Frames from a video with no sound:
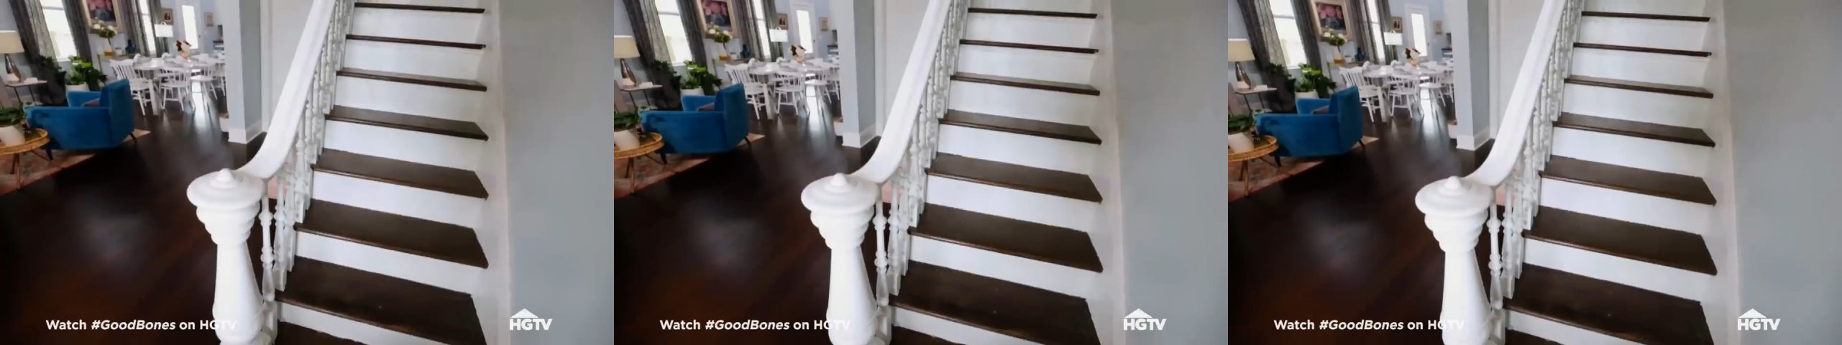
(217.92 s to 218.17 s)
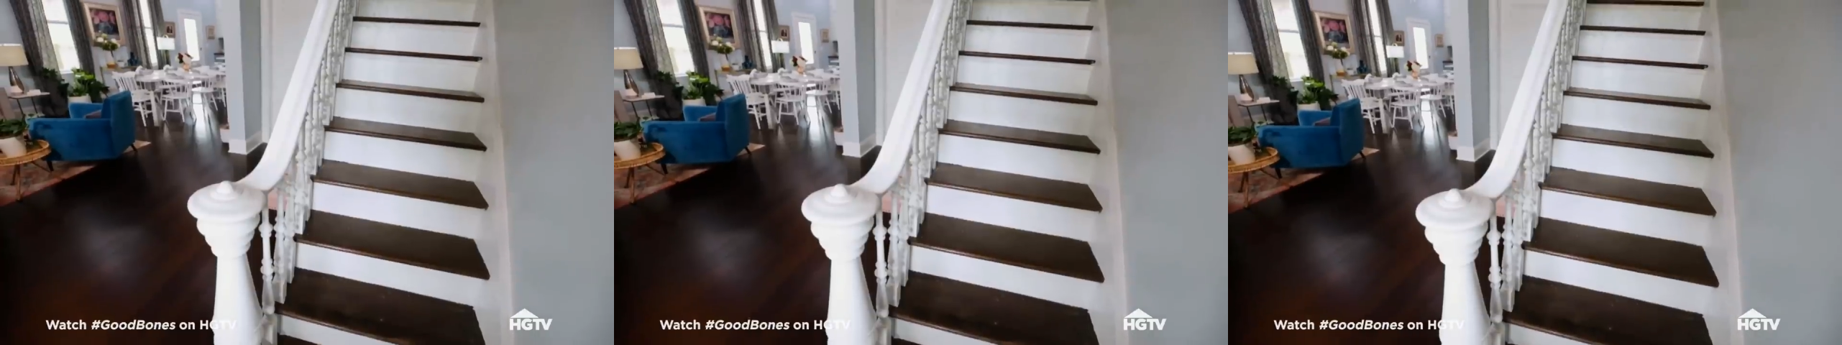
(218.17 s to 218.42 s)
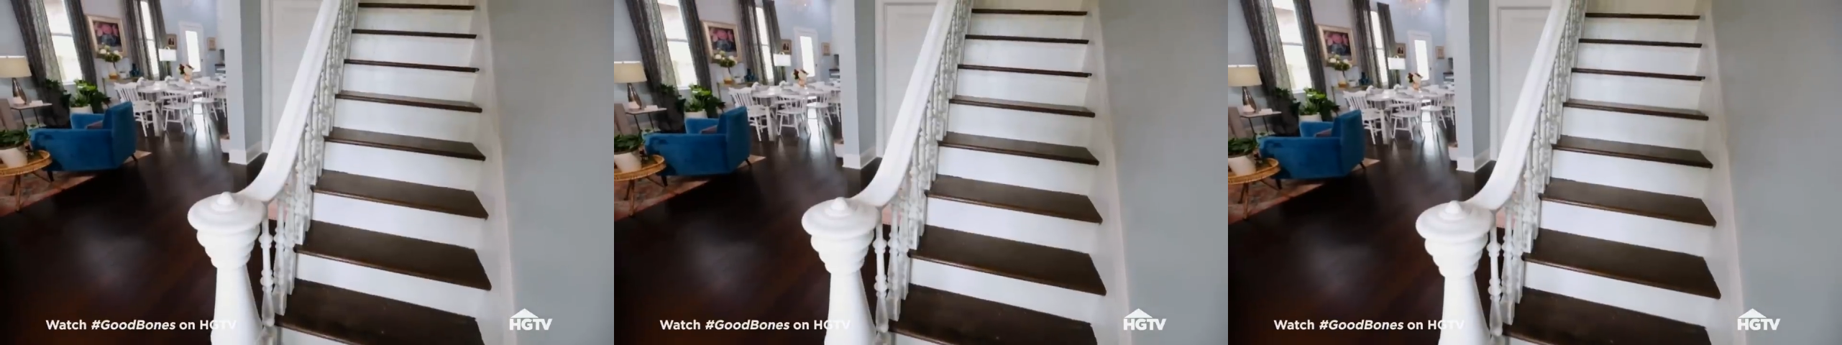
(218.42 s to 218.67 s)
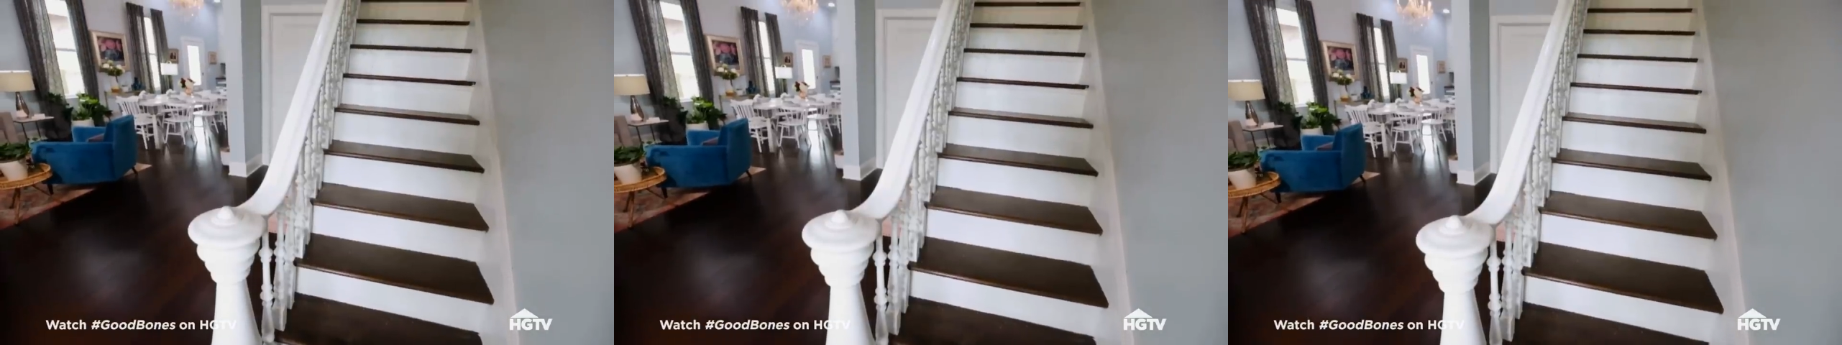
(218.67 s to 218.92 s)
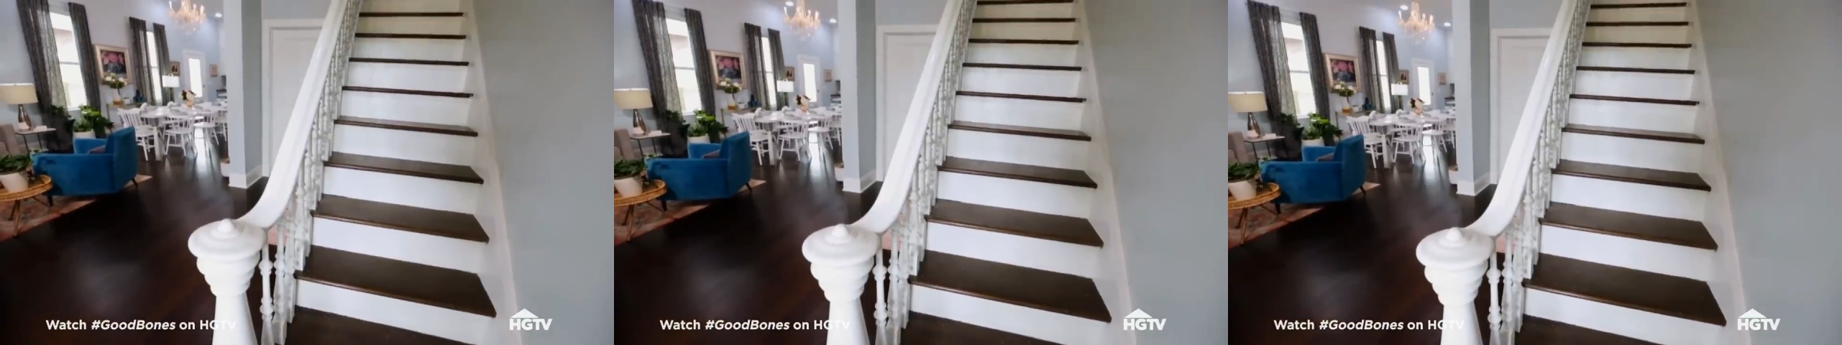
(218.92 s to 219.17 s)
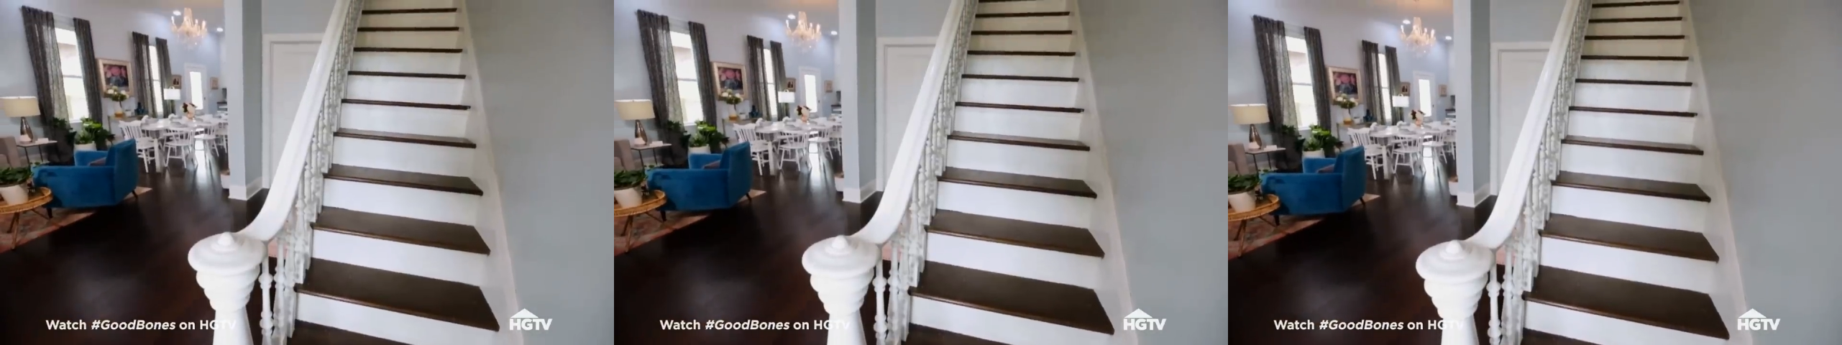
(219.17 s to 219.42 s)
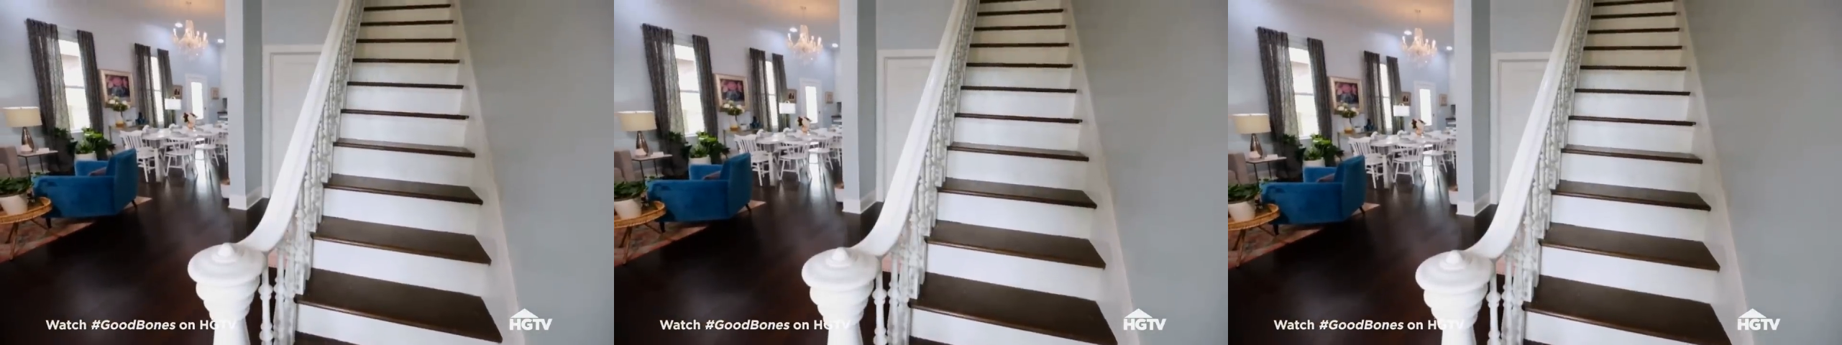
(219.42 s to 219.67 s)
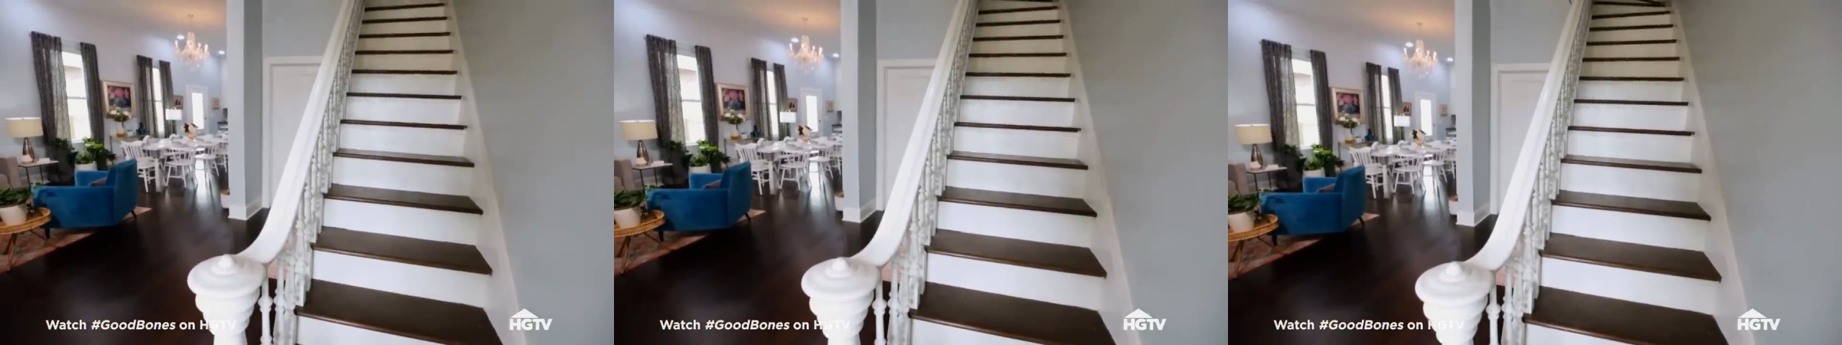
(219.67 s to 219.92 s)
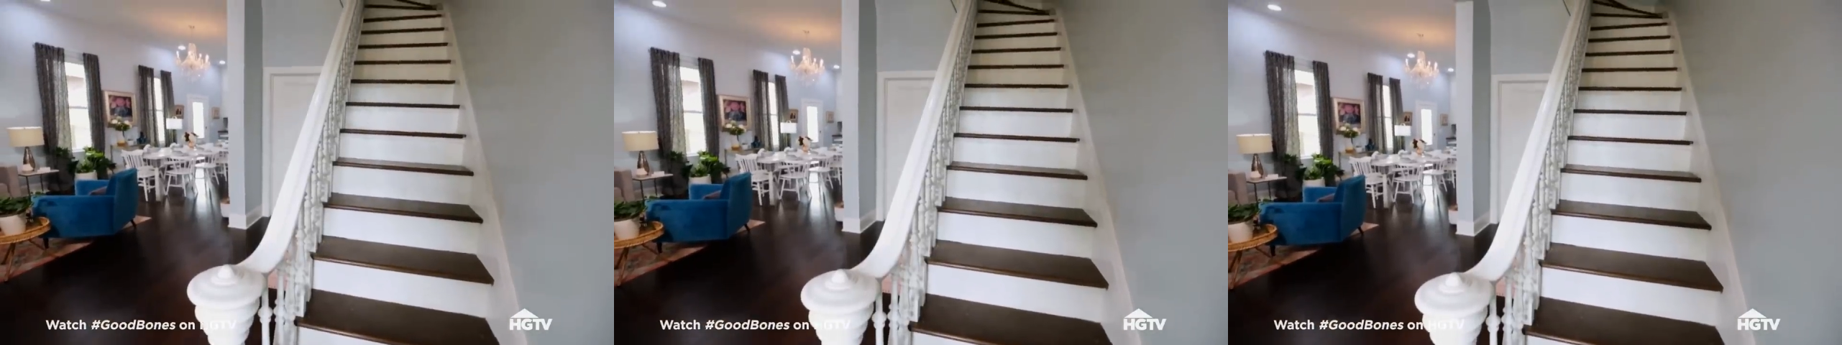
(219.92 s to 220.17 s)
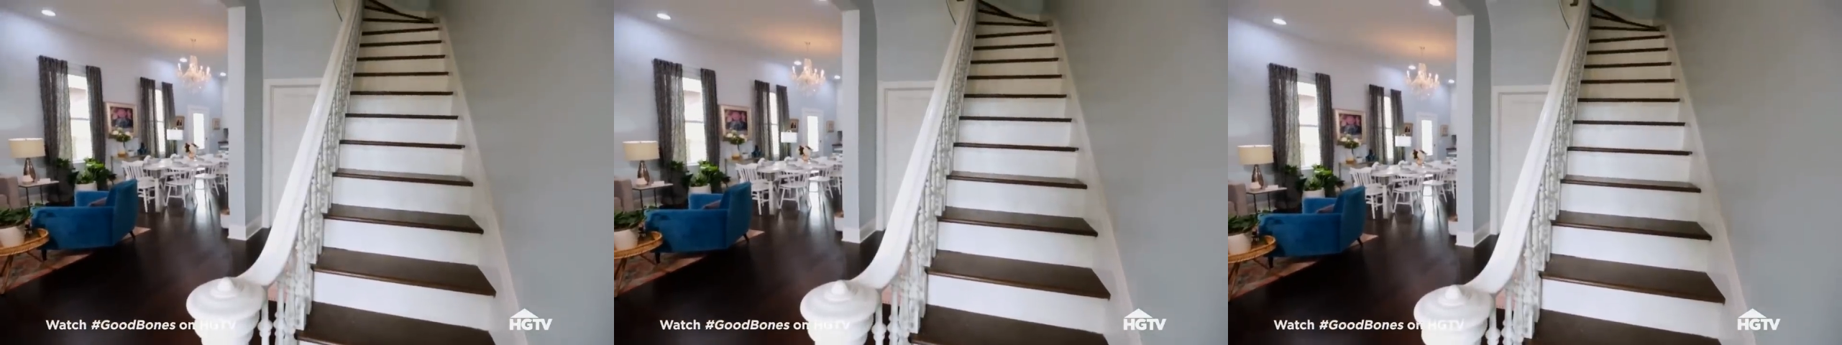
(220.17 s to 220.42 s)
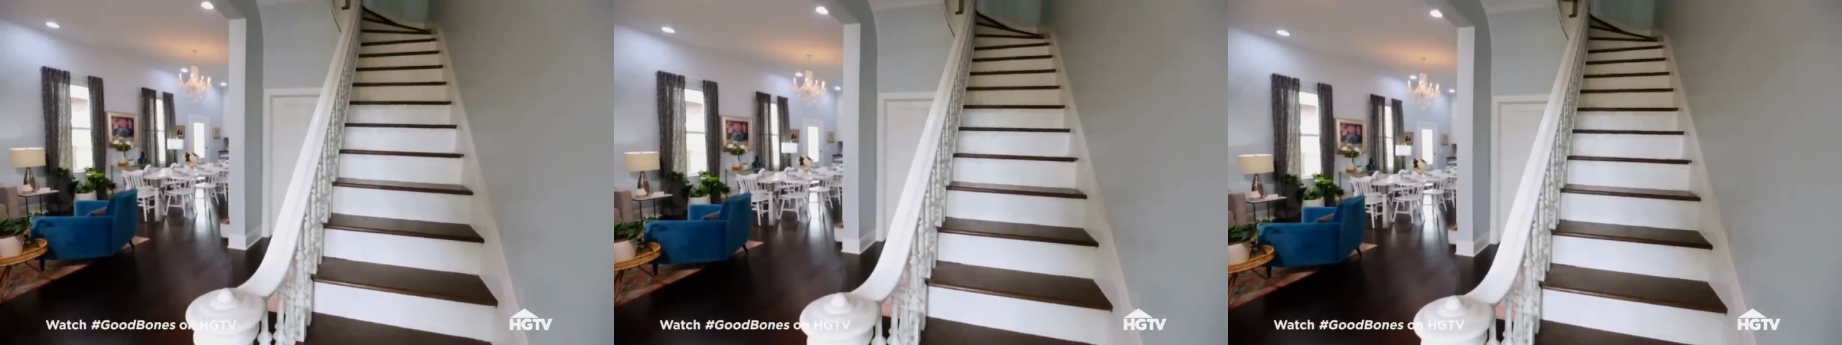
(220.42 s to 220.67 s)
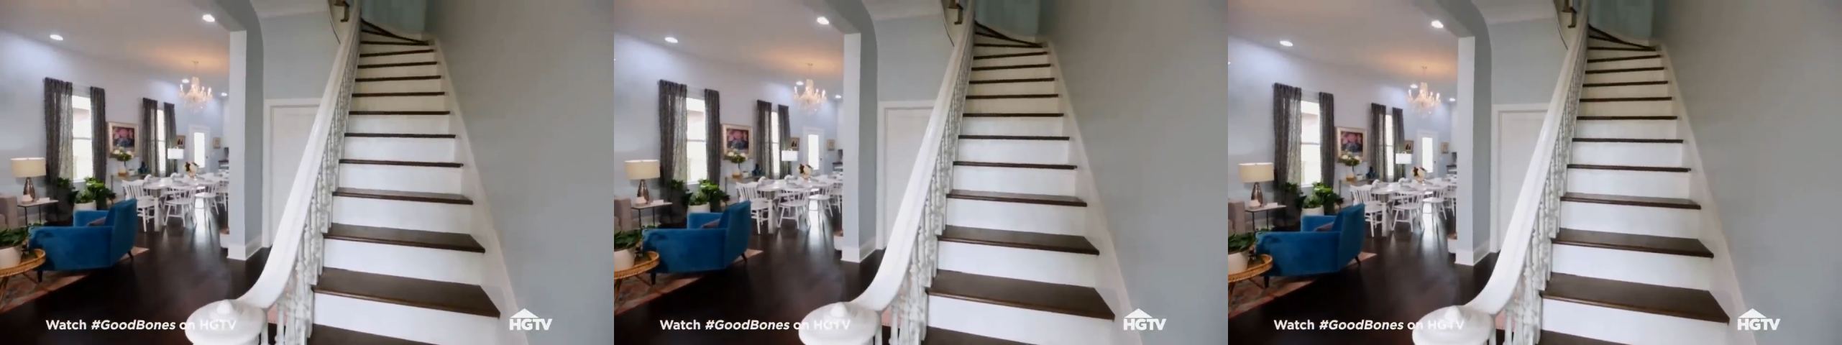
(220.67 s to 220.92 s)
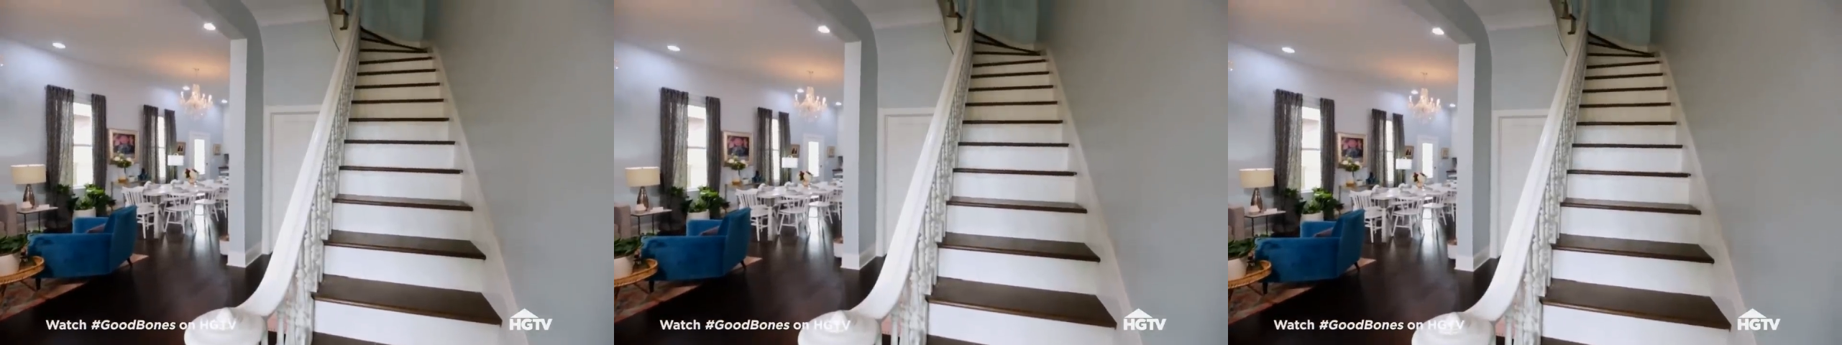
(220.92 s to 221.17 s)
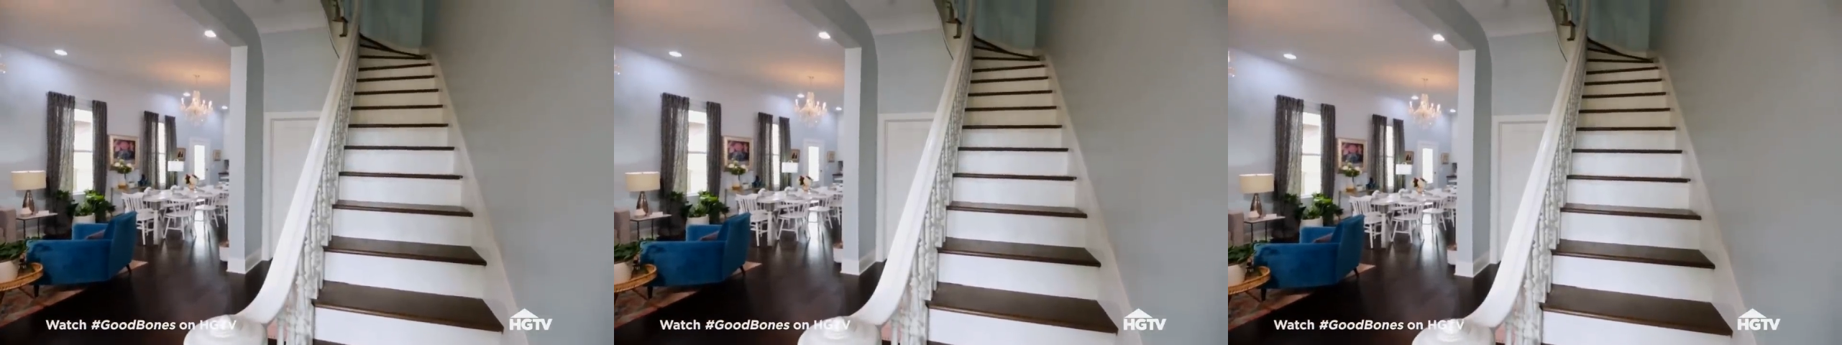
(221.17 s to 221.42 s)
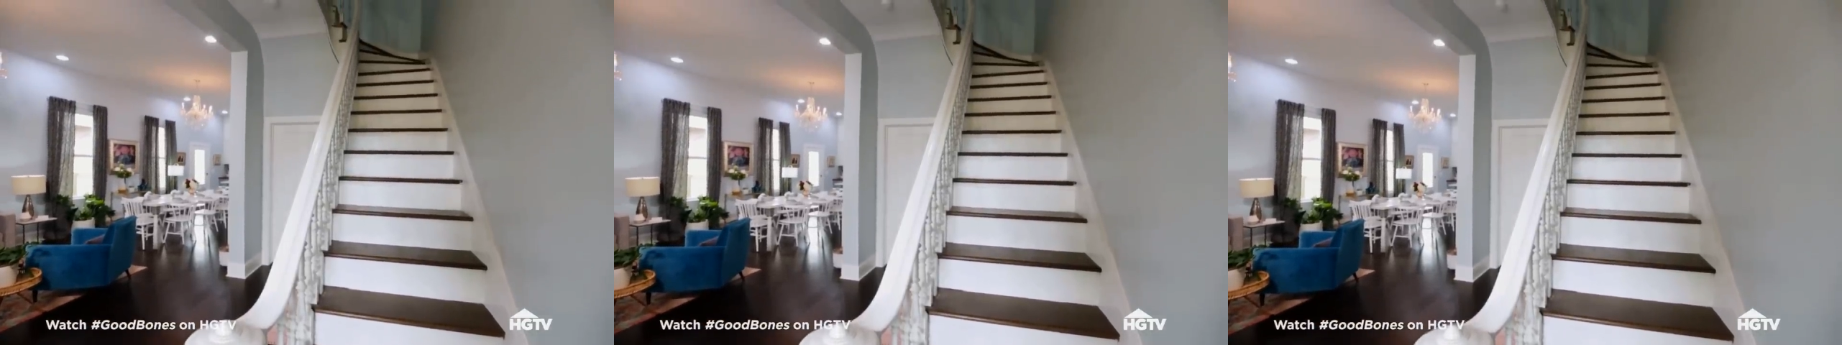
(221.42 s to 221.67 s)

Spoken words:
(no speaker visible)